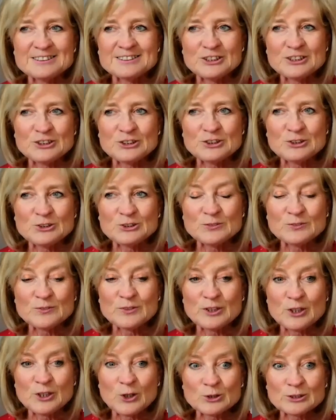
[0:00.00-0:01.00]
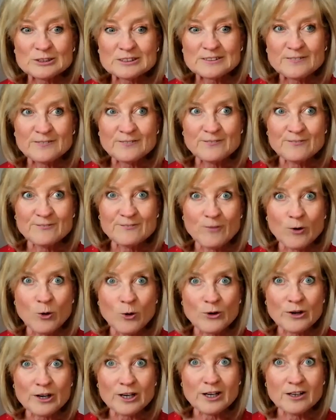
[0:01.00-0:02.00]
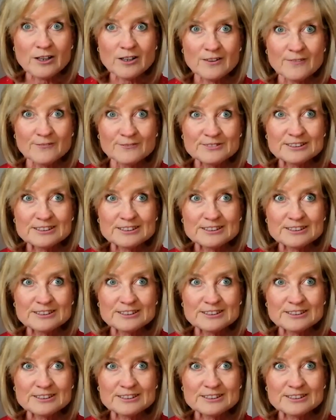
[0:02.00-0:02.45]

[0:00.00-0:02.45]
you've lost 4.5